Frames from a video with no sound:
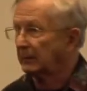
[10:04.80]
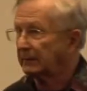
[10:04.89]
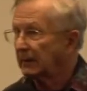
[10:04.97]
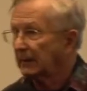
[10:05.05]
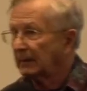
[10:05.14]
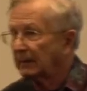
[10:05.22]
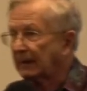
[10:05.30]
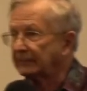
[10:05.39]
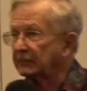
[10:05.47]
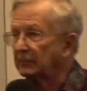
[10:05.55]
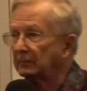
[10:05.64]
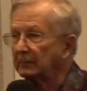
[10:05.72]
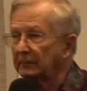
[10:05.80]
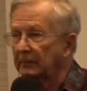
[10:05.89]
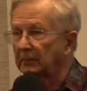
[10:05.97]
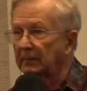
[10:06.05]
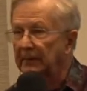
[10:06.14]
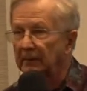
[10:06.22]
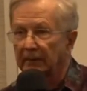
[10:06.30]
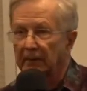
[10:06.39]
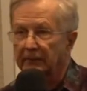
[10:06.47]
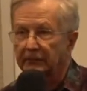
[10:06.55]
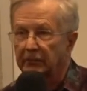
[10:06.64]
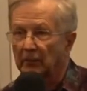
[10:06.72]
it. After the meal, they
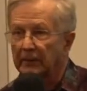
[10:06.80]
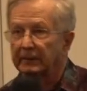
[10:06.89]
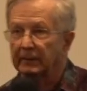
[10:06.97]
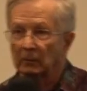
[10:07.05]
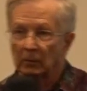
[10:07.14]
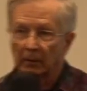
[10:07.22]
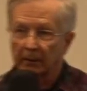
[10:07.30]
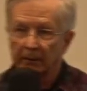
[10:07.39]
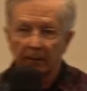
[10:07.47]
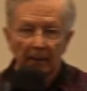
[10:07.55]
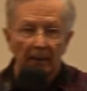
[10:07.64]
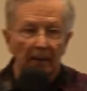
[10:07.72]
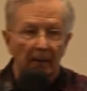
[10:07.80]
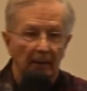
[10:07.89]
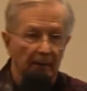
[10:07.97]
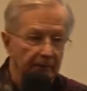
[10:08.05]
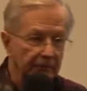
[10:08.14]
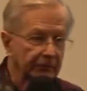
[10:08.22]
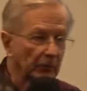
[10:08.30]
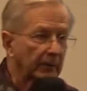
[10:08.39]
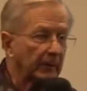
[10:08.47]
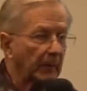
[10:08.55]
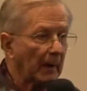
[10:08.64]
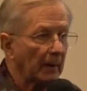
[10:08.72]
enjoyed the organ.
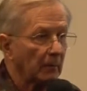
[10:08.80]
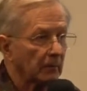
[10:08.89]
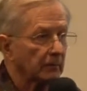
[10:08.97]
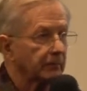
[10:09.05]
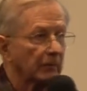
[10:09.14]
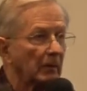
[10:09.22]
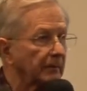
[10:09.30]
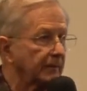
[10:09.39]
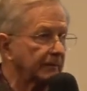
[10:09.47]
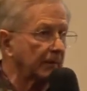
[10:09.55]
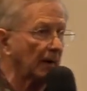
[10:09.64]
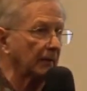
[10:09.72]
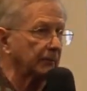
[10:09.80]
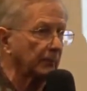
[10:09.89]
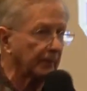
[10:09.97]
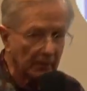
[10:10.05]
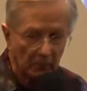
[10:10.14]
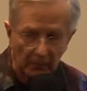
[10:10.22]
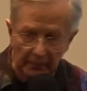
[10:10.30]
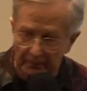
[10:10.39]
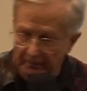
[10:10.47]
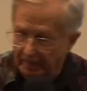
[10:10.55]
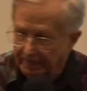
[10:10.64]
Shorty Powers, all these guys were there. Well,